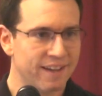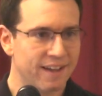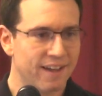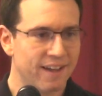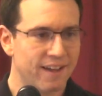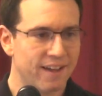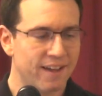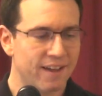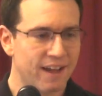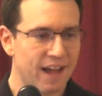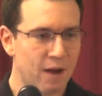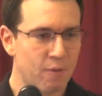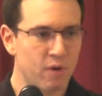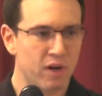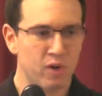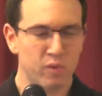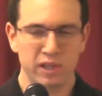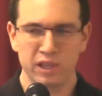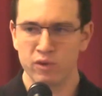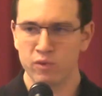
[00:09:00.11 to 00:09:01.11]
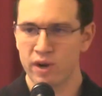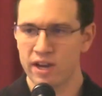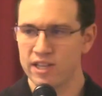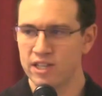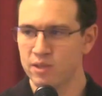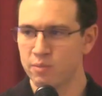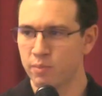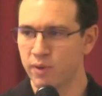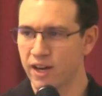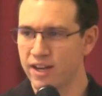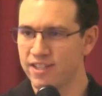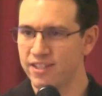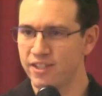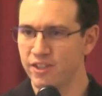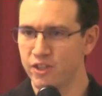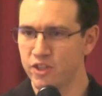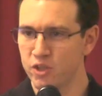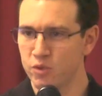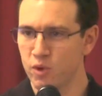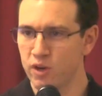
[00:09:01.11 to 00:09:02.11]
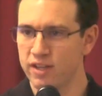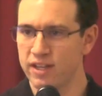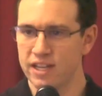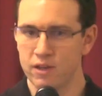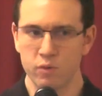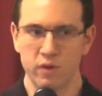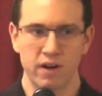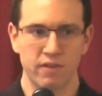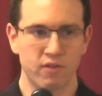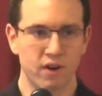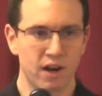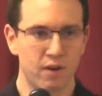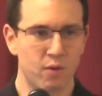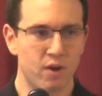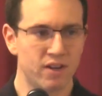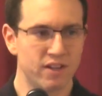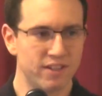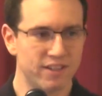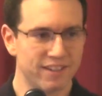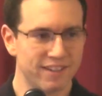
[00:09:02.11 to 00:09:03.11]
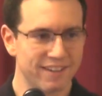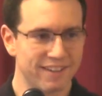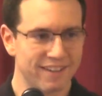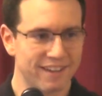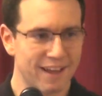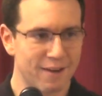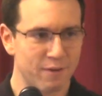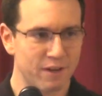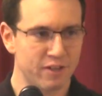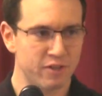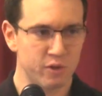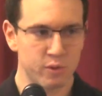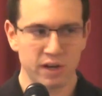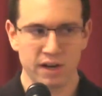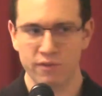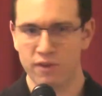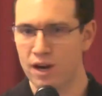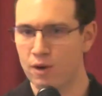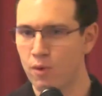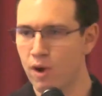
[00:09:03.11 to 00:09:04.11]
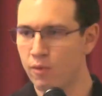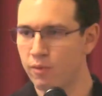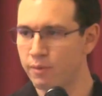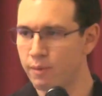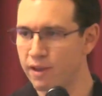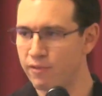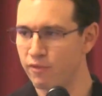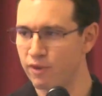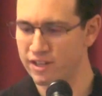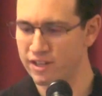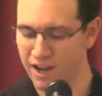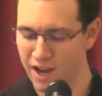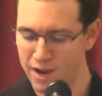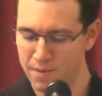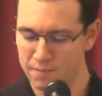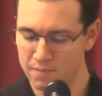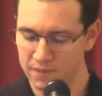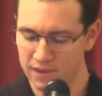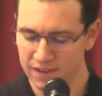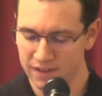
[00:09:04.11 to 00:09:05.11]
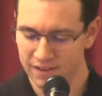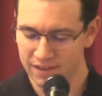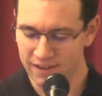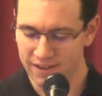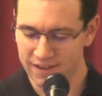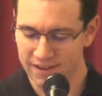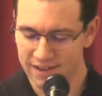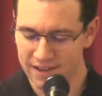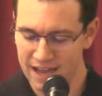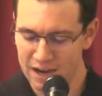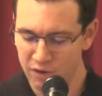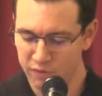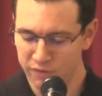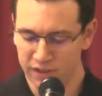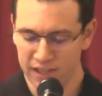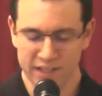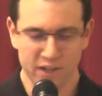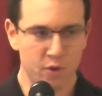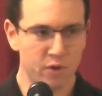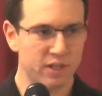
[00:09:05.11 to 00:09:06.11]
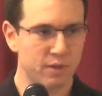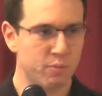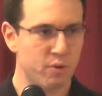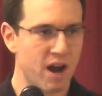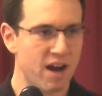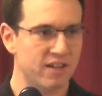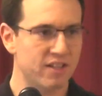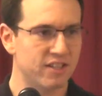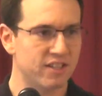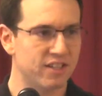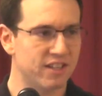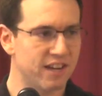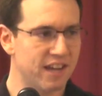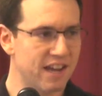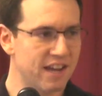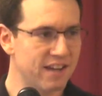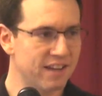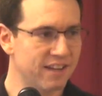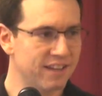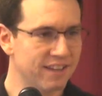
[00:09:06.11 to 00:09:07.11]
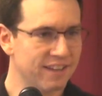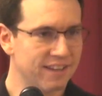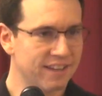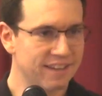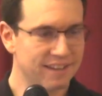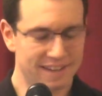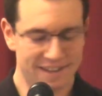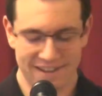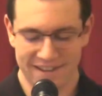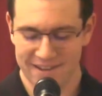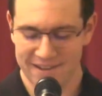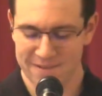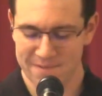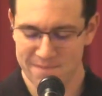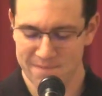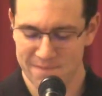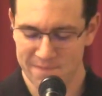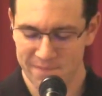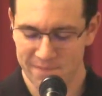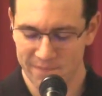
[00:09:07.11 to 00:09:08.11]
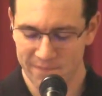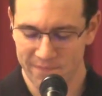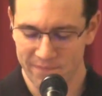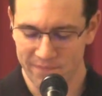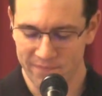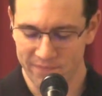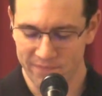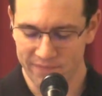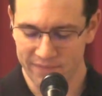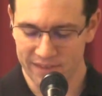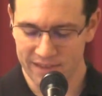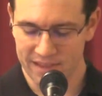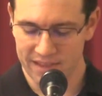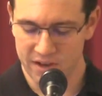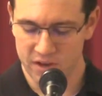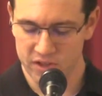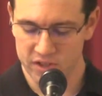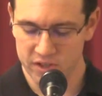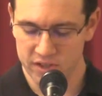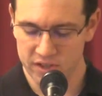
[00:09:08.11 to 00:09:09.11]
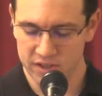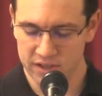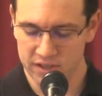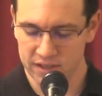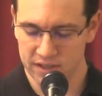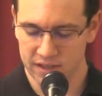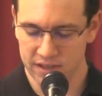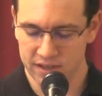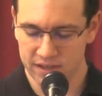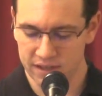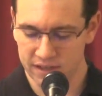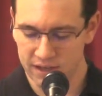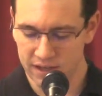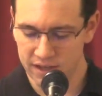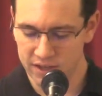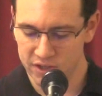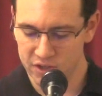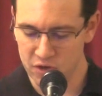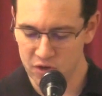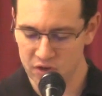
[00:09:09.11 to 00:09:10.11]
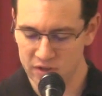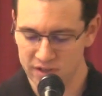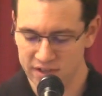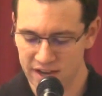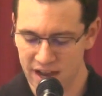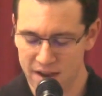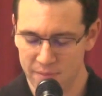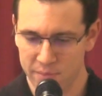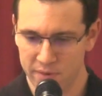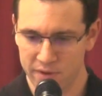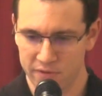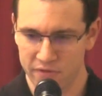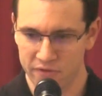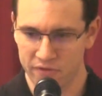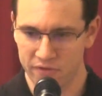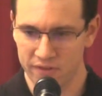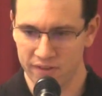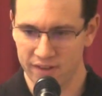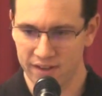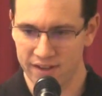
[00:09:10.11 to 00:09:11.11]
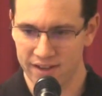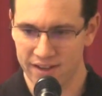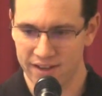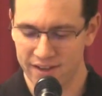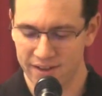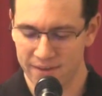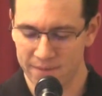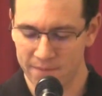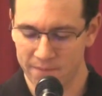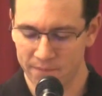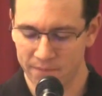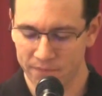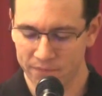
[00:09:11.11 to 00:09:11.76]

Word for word: Uh, I want to win the race, but I still just want to eat whatever I want. I want to do whatever I want with my time. Uh, I don't feel like going to practice today. Um, there's a, a certain type of uh,